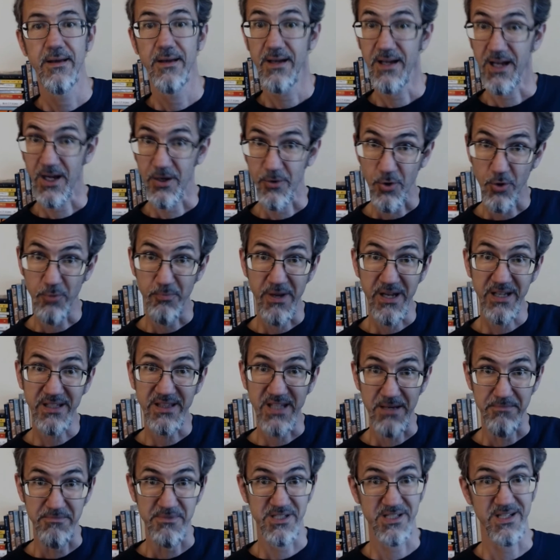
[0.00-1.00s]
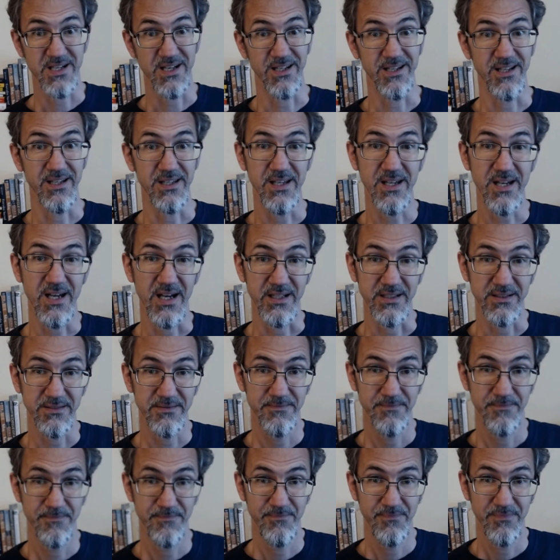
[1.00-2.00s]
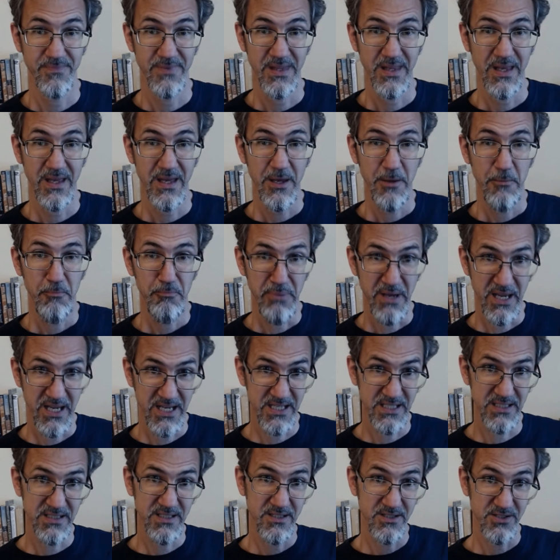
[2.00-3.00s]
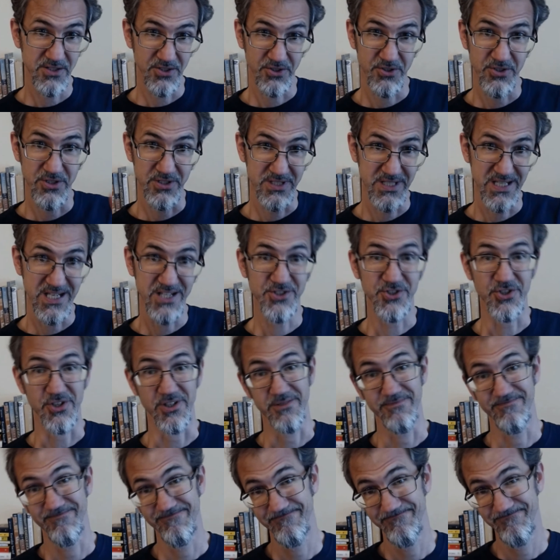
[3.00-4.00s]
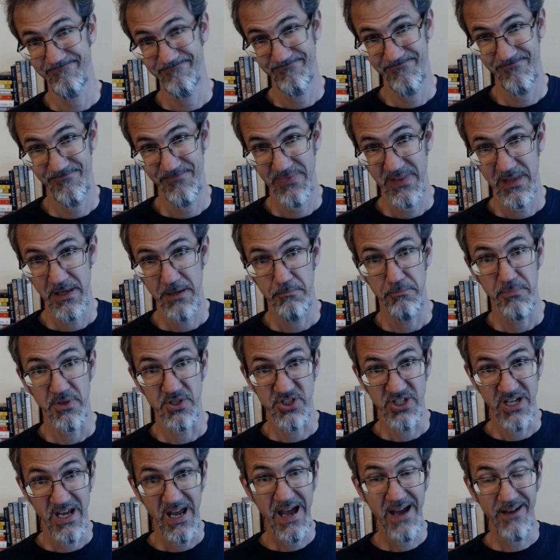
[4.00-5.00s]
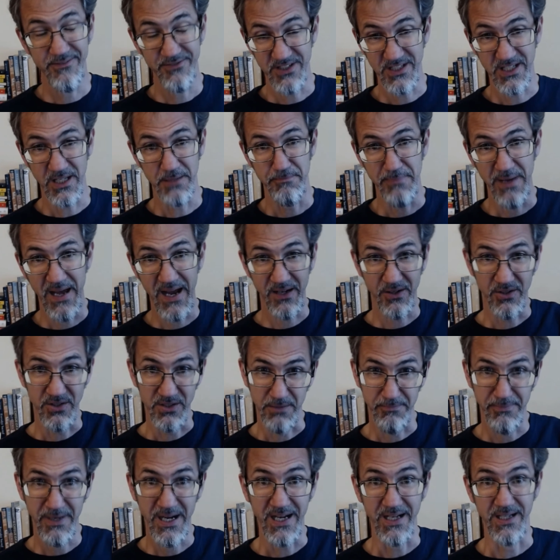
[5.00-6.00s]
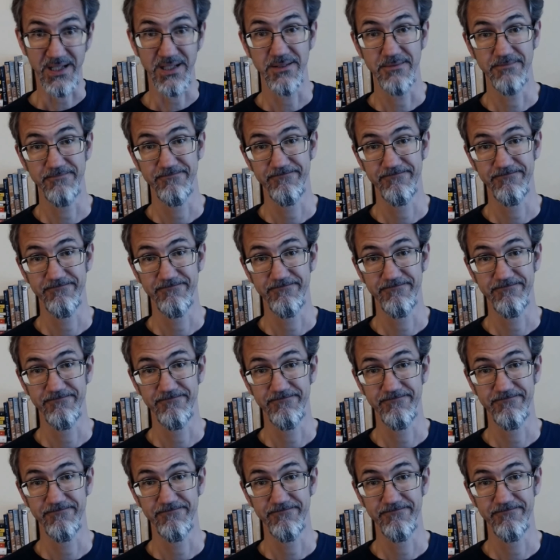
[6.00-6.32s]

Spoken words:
I won't make that mistake again. Pain is a good teacher, but you have to get back on the bike.